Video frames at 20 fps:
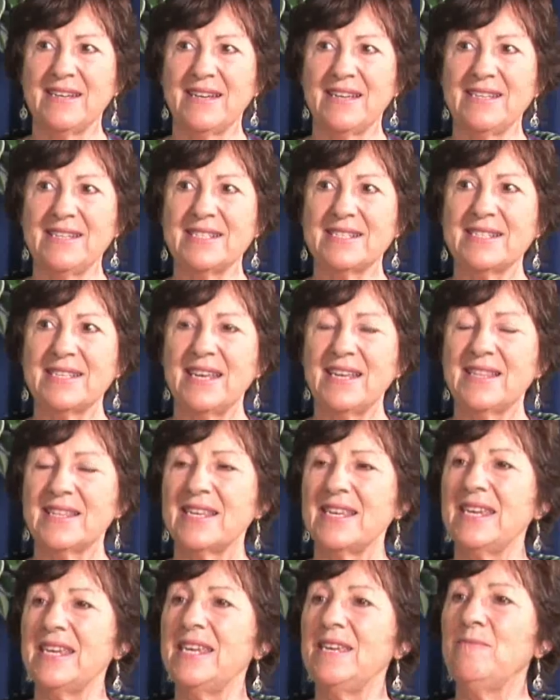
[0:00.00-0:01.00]
And it said
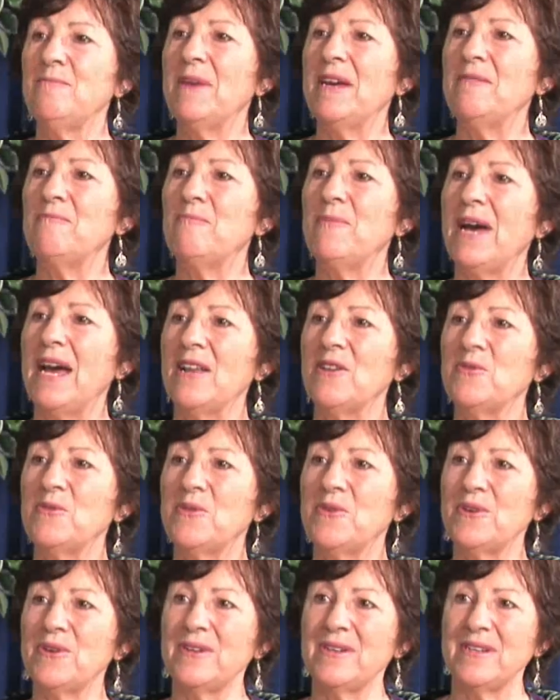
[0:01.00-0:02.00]
that he met
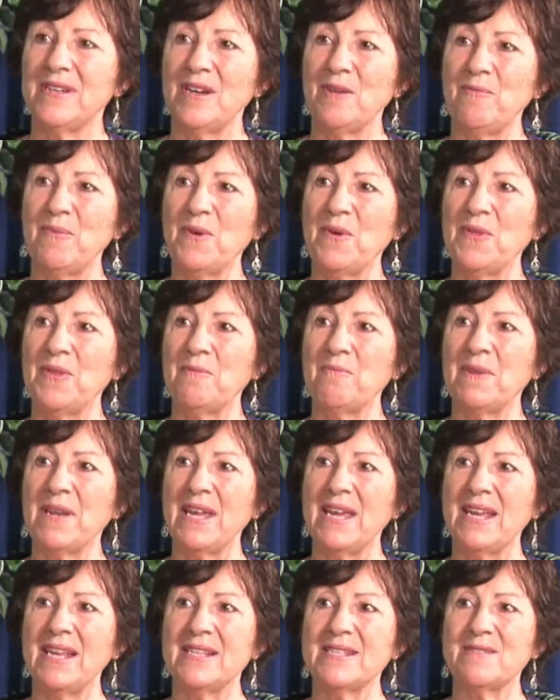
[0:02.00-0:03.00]
Balor upon the
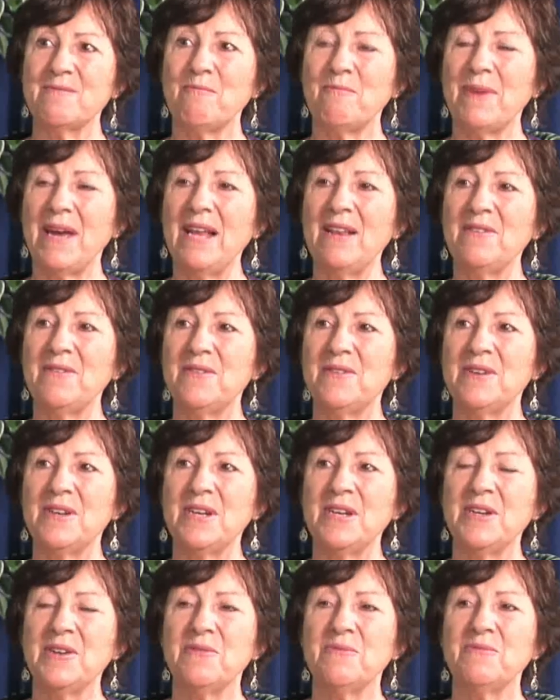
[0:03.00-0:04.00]
plains, and Balor
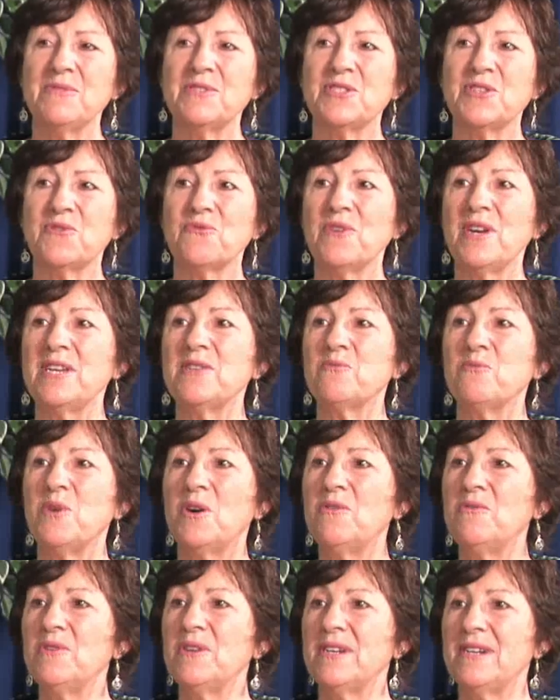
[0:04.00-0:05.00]
was the great
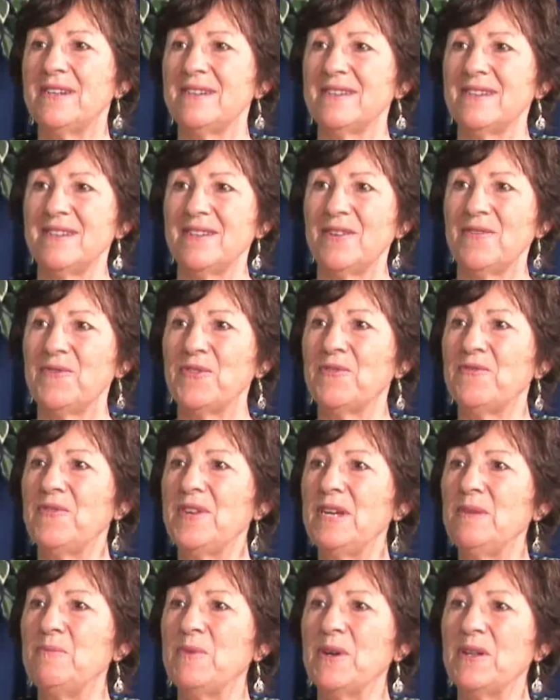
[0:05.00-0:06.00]
warrior of the
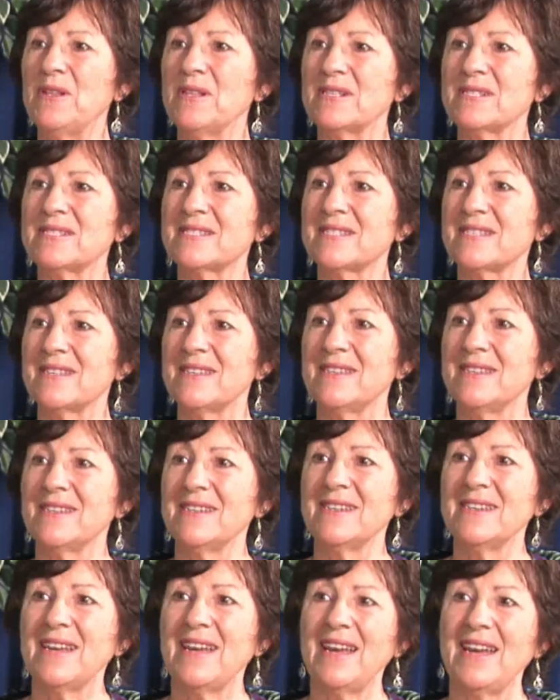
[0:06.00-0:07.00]
Firbolgs.
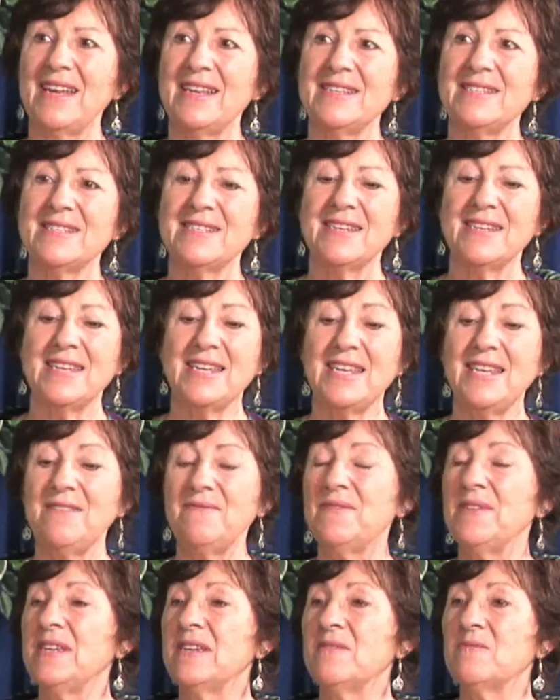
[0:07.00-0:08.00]
And
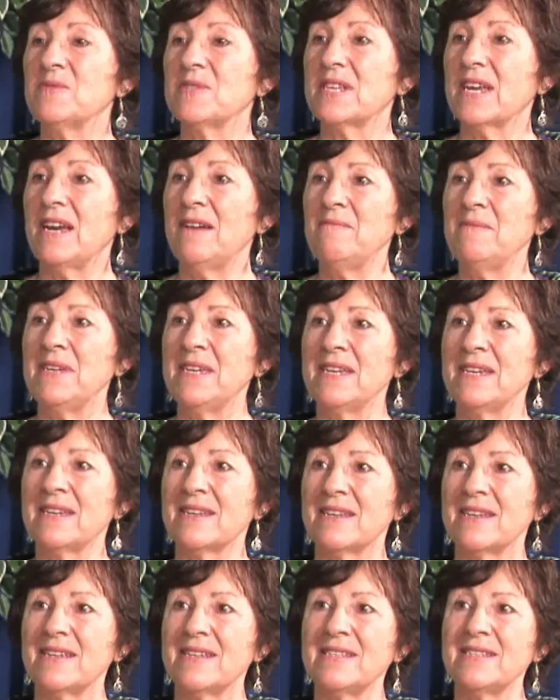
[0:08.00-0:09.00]
evening was coming,
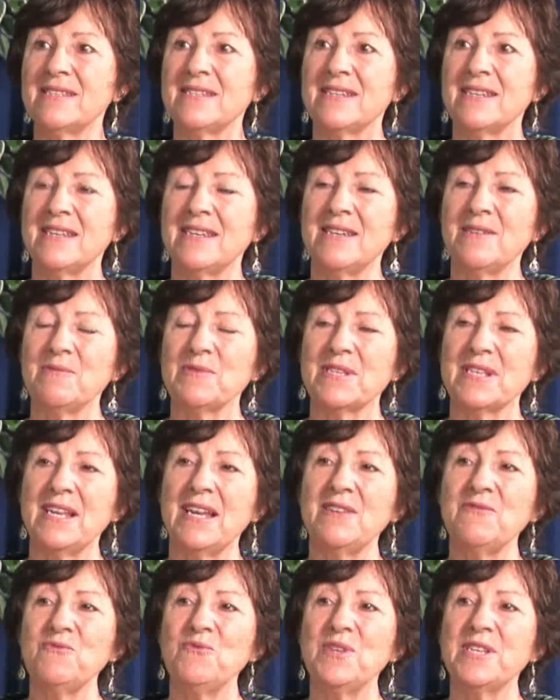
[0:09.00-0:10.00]
and it was an
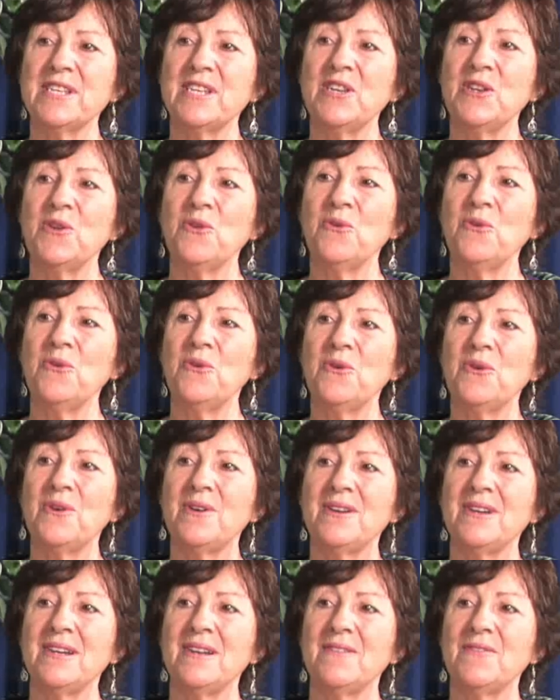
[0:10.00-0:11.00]
unwritten
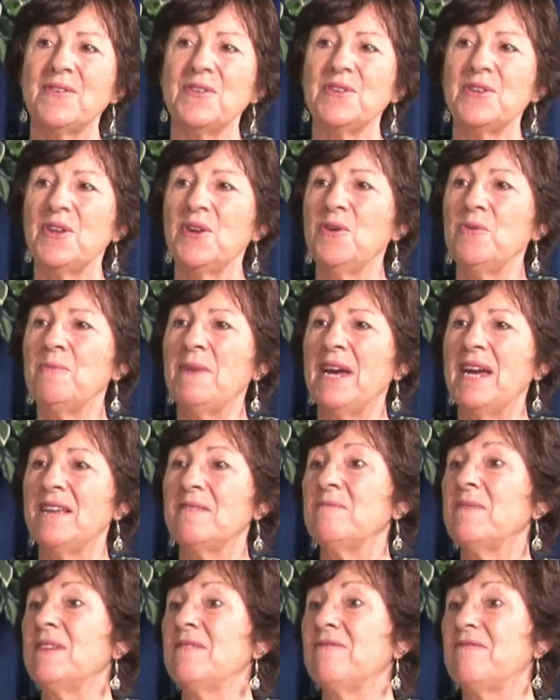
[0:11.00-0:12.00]
law that no
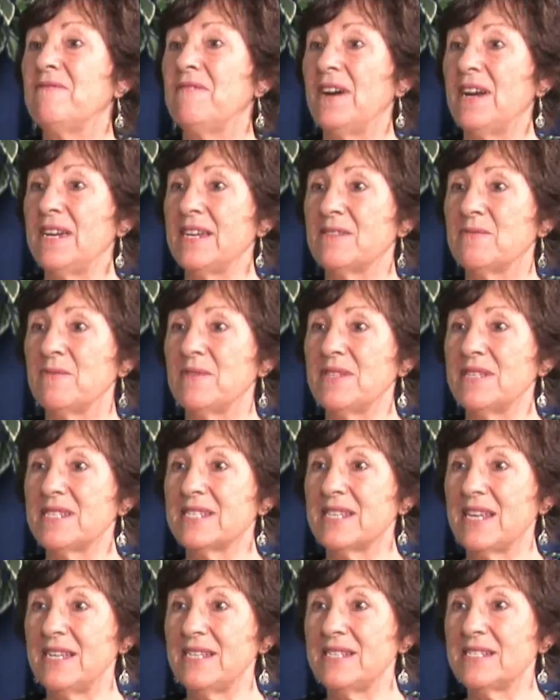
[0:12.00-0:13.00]
man may fight when the
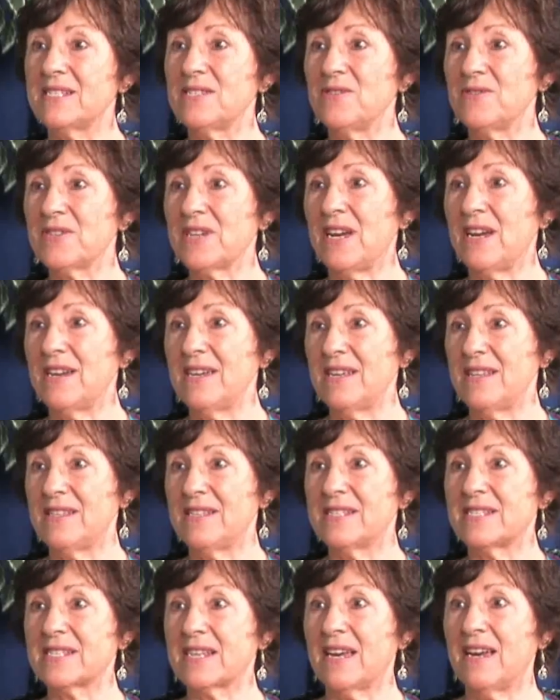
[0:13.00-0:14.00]
sun is not high in
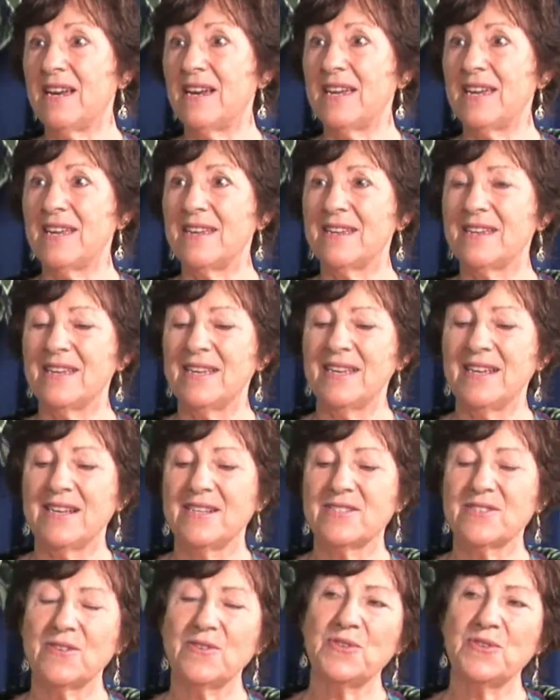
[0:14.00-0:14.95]
the sky. So